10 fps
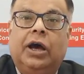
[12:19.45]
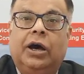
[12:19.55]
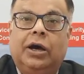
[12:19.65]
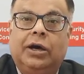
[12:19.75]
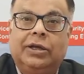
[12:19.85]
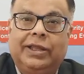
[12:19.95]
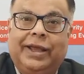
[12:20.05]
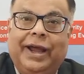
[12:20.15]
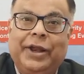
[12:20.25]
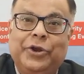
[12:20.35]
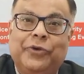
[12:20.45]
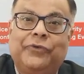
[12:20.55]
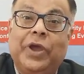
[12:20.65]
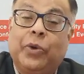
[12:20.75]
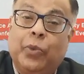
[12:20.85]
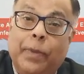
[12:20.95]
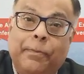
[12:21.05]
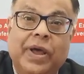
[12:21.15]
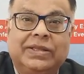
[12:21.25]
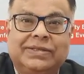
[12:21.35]
uh, the kind of
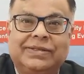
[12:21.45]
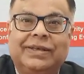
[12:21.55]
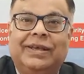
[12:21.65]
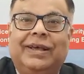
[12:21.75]
equipments